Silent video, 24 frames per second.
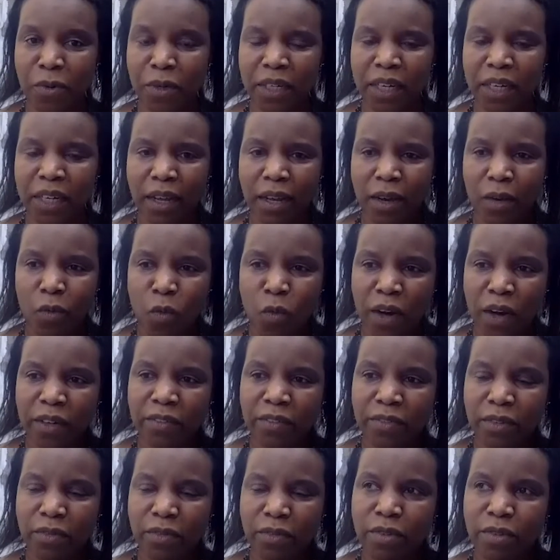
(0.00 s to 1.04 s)
And one
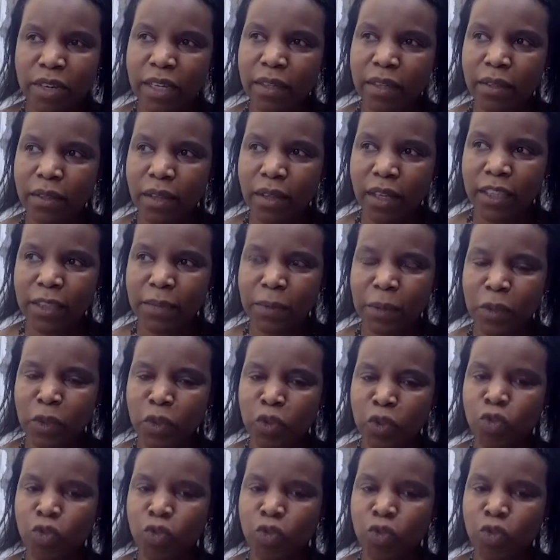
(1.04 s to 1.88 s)
of the real, I suppose,